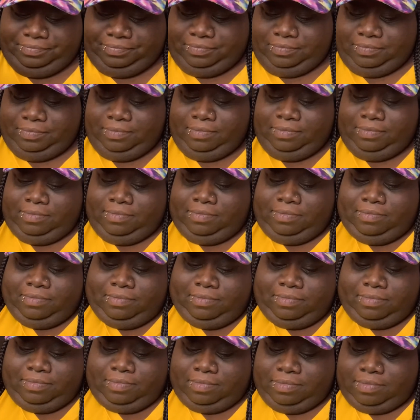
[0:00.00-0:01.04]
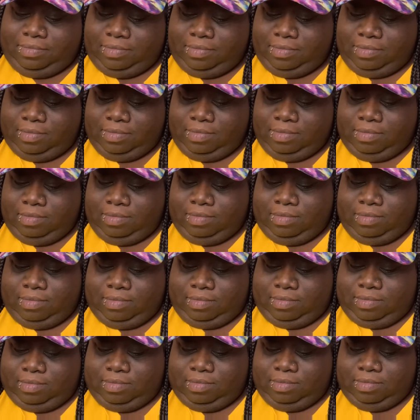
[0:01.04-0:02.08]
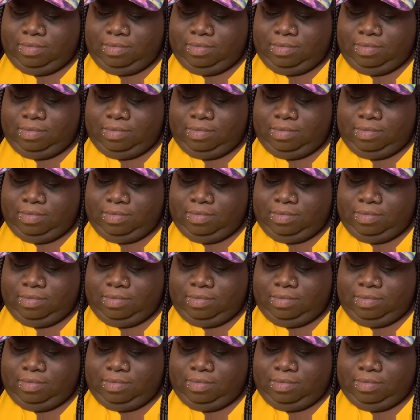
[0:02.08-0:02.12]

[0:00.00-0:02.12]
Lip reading: No one is speaking in this clip.